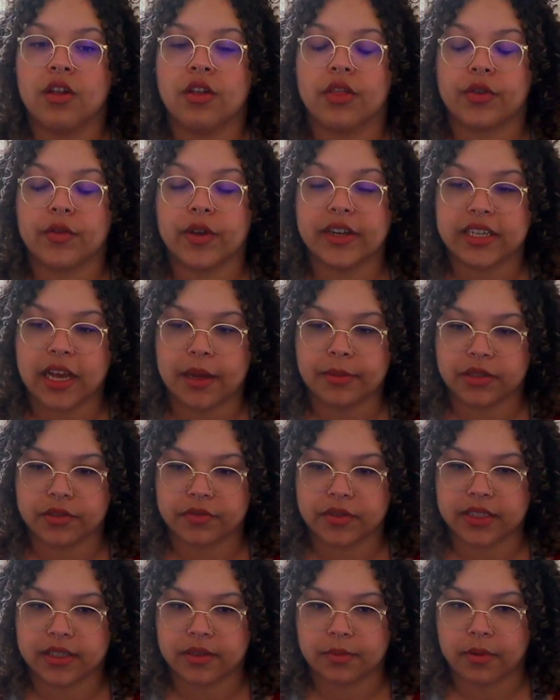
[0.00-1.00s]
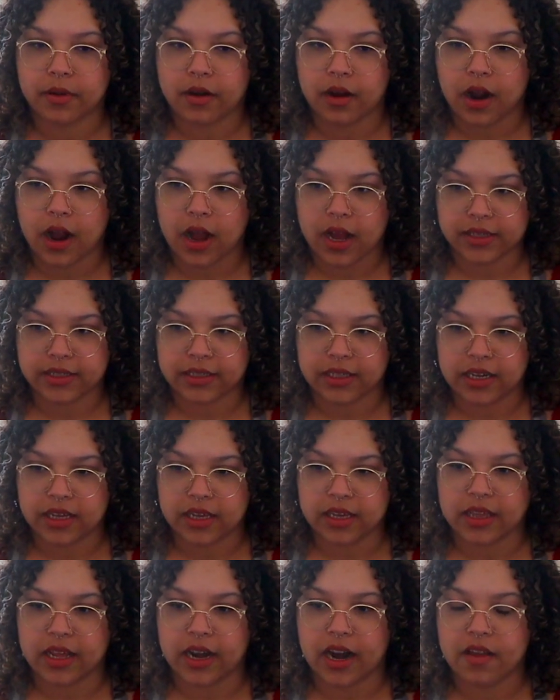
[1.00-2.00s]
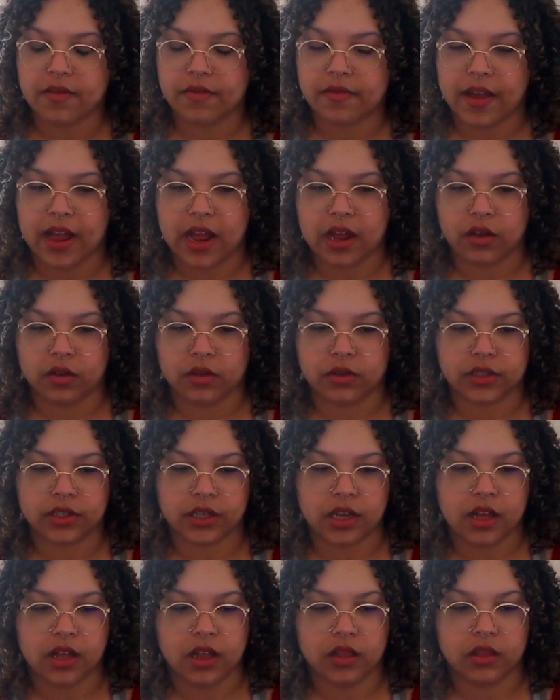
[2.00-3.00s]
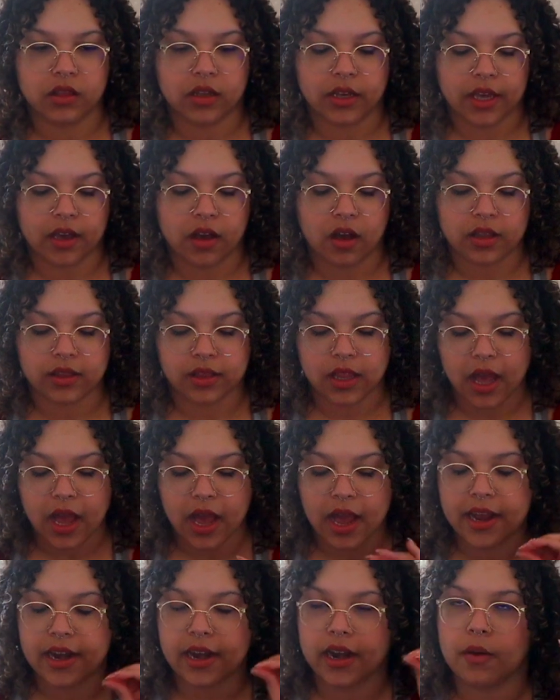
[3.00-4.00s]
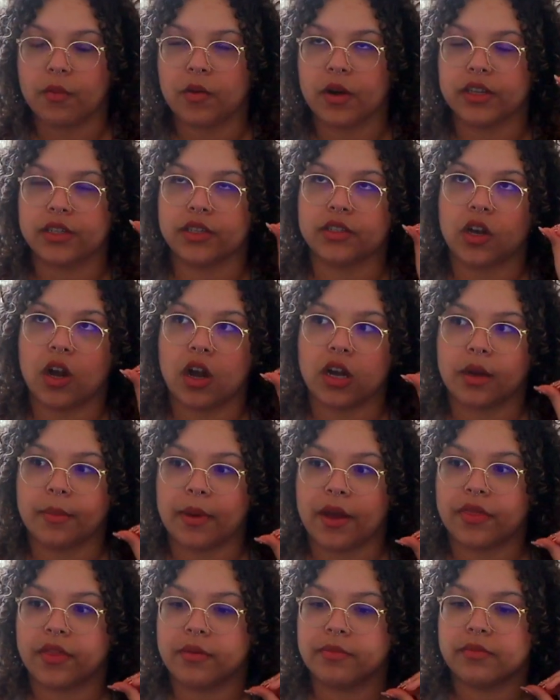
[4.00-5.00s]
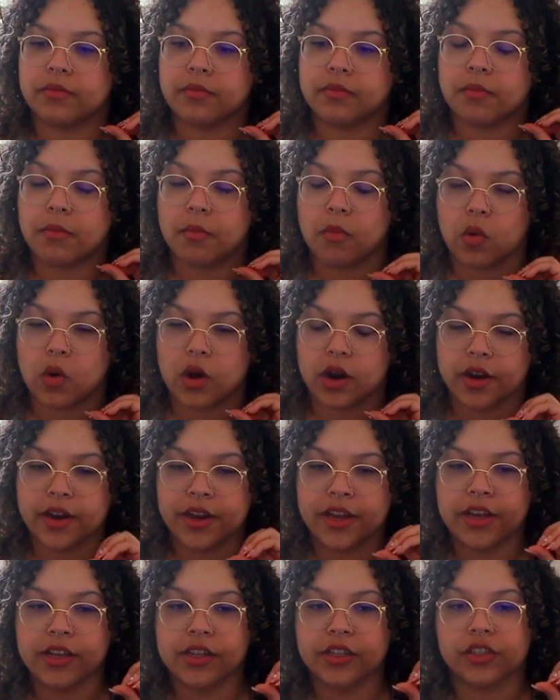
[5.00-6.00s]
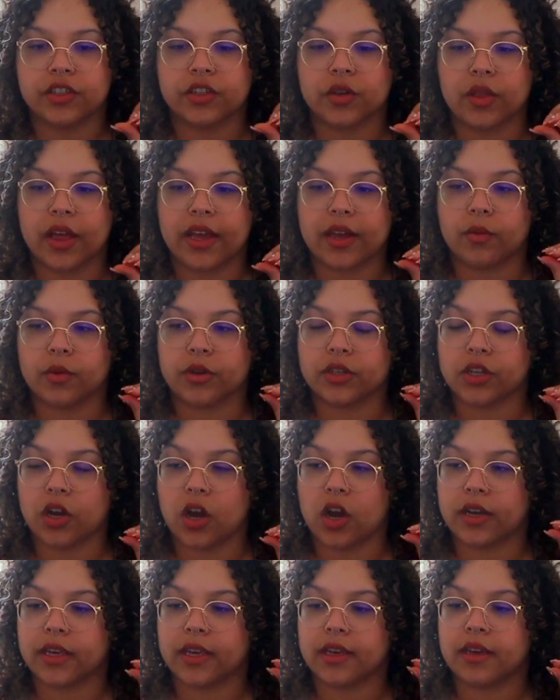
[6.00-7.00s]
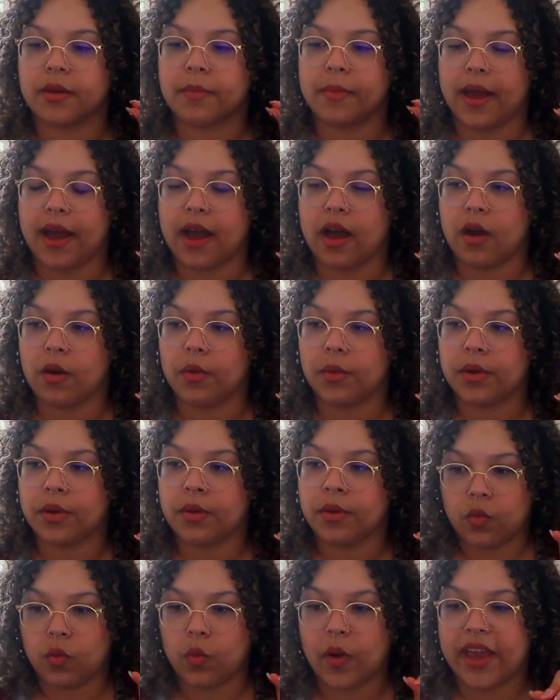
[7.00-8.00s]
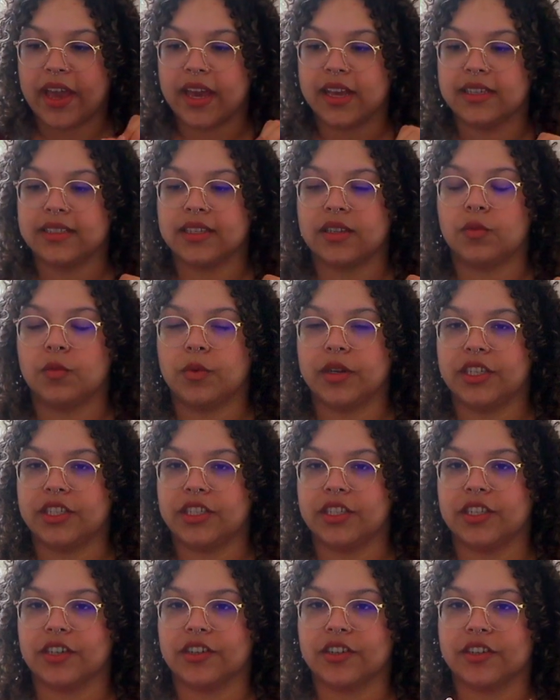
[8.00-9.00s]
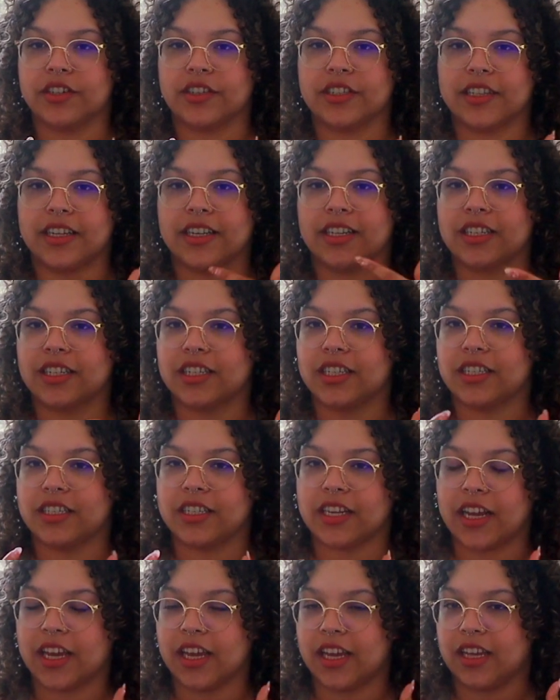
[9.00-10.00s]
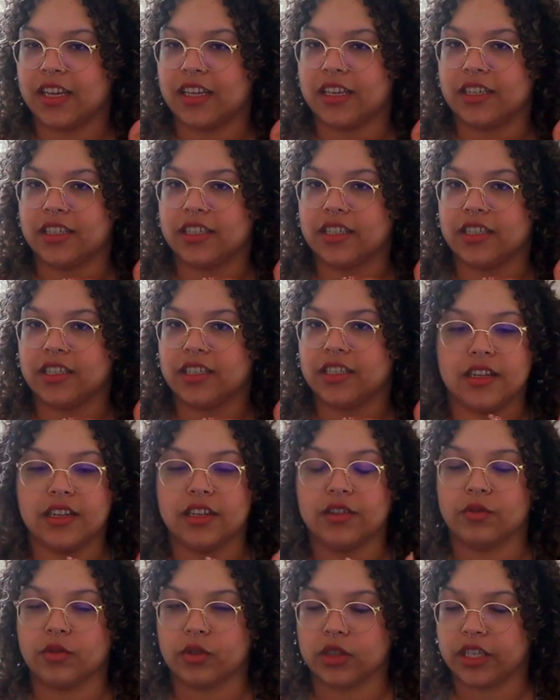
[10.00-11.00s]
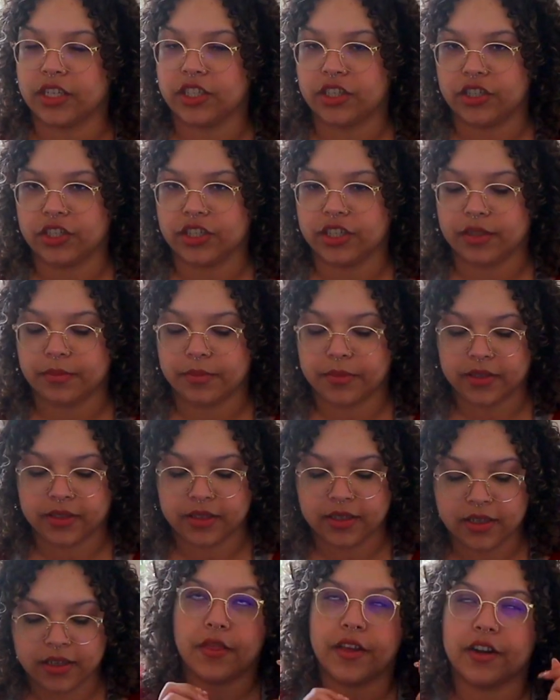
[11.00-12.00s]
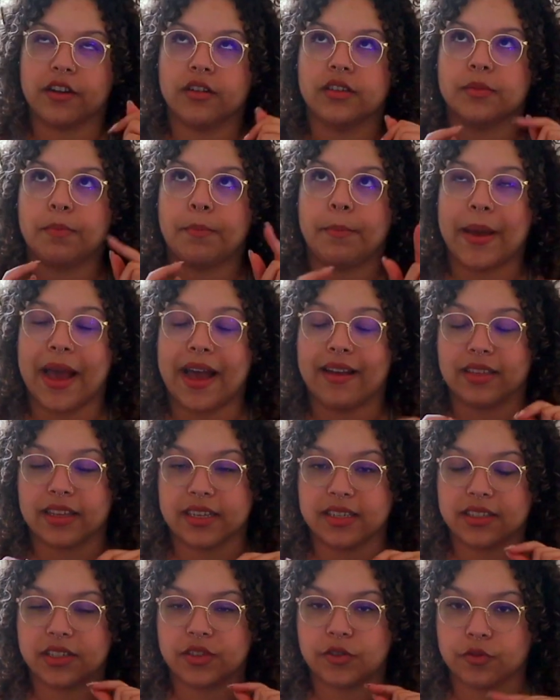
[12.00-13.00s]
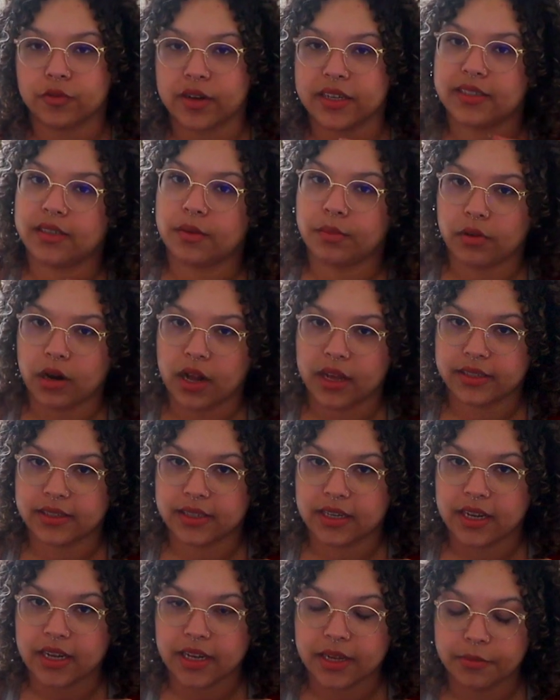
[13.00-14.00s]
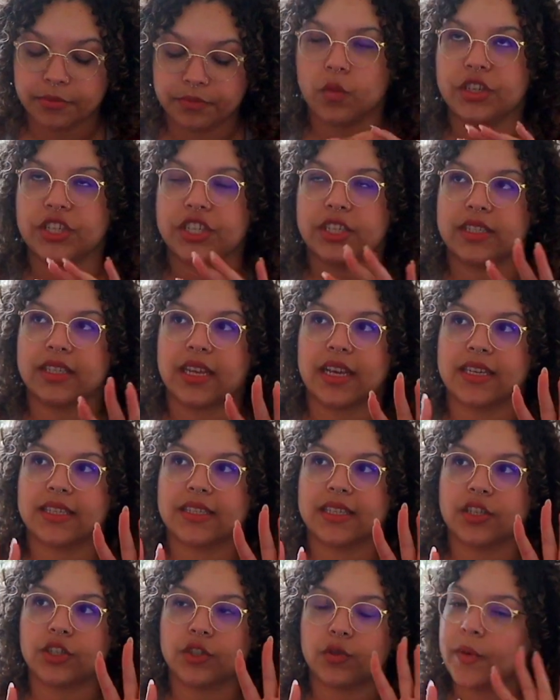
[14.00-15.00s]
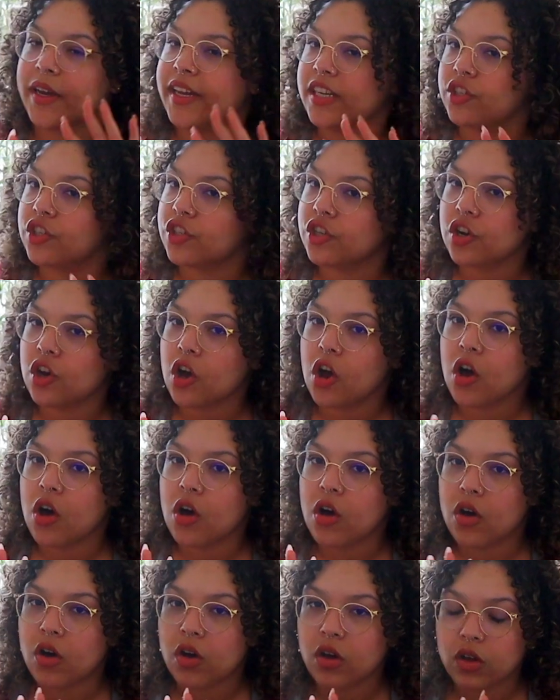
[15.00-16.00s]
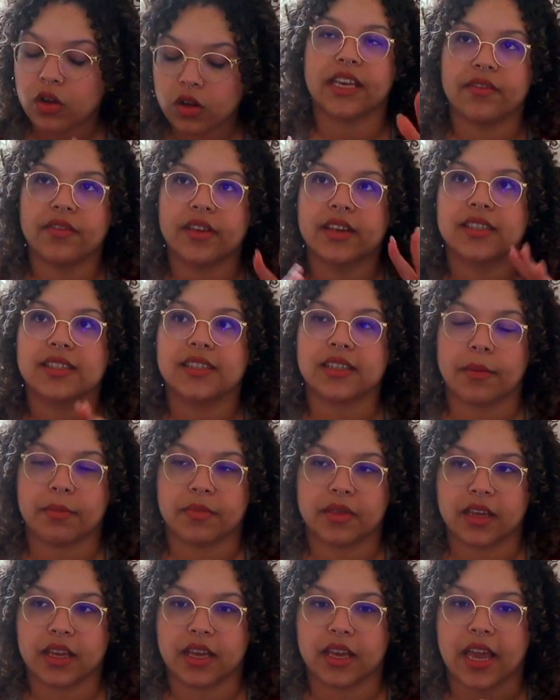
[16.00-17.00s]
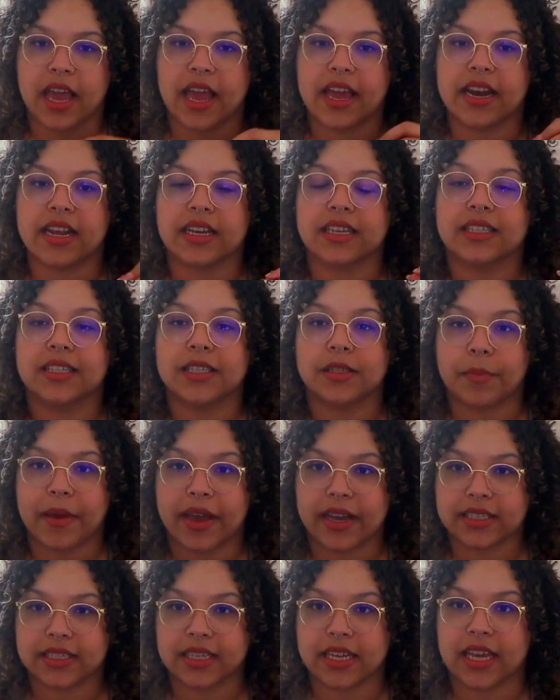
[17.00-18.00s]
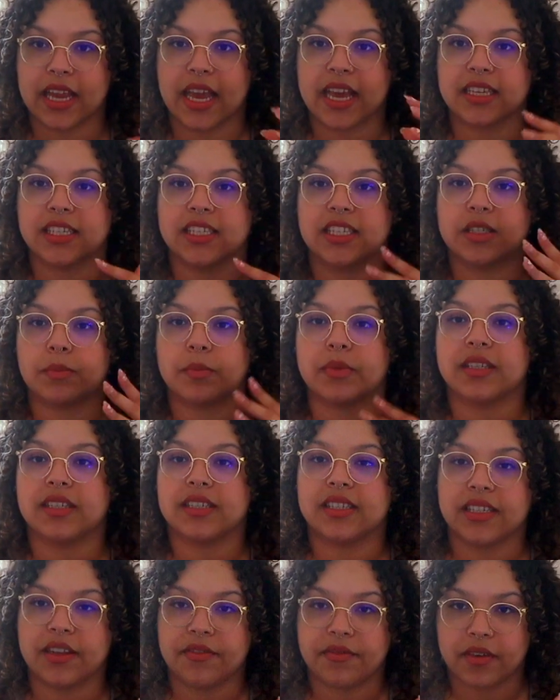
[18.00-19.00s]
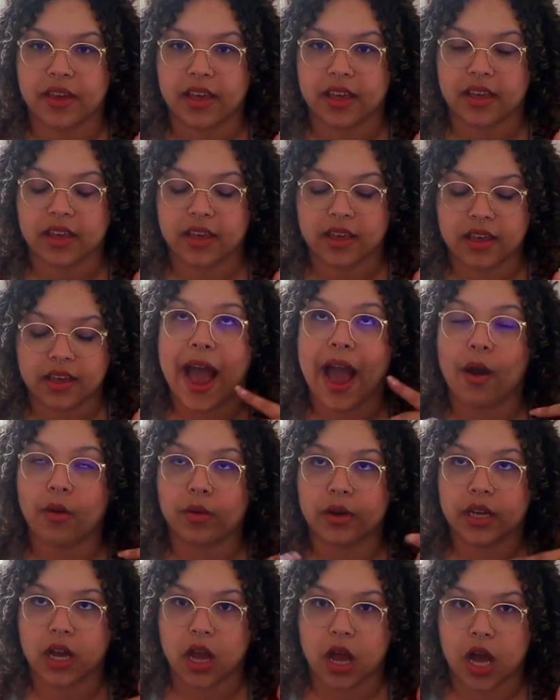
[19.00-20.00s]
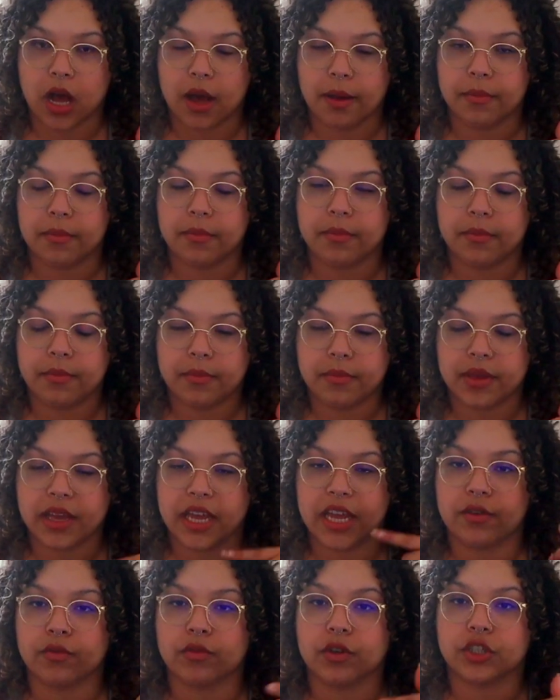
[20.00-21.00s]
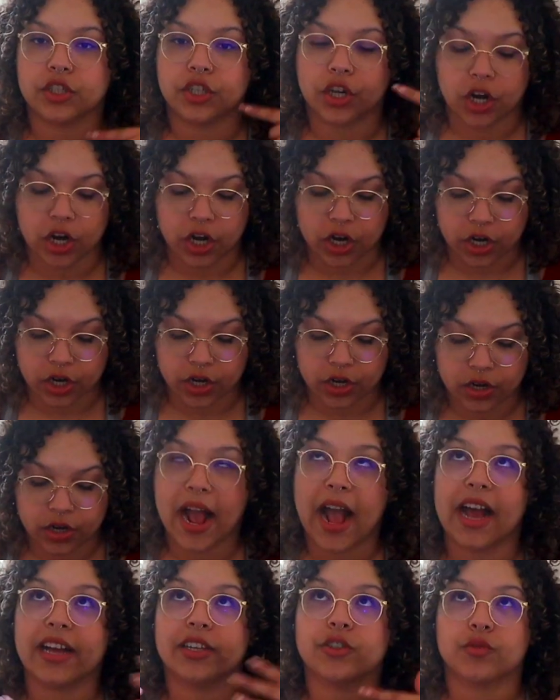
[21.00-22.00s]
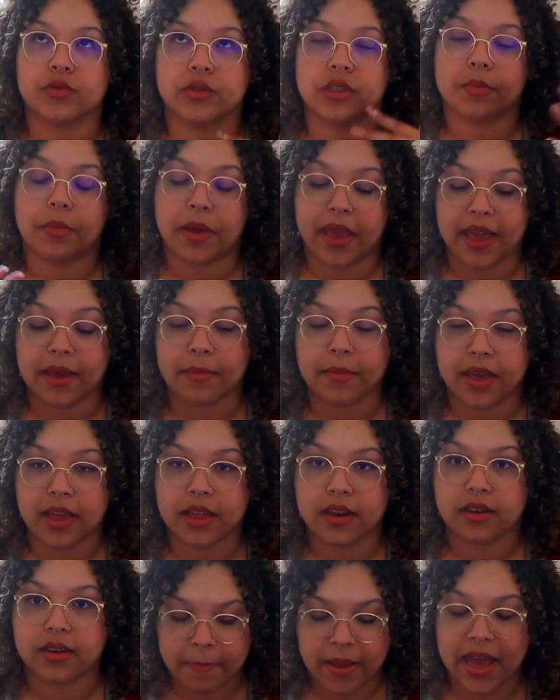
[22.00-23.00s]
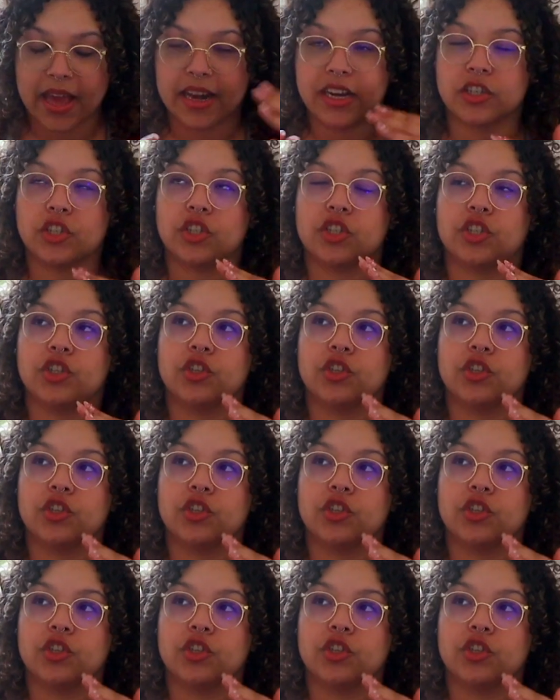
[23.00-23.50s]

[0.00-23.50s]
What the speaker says: 3 types of reciprocity that I found looking online, and I wanted to talk about them more. So like we're talking about ways in which there's exchange in relationships. There's balanced reciprocity, which is like situational, giving something and expecting a specific outcome in return as repayment. And it's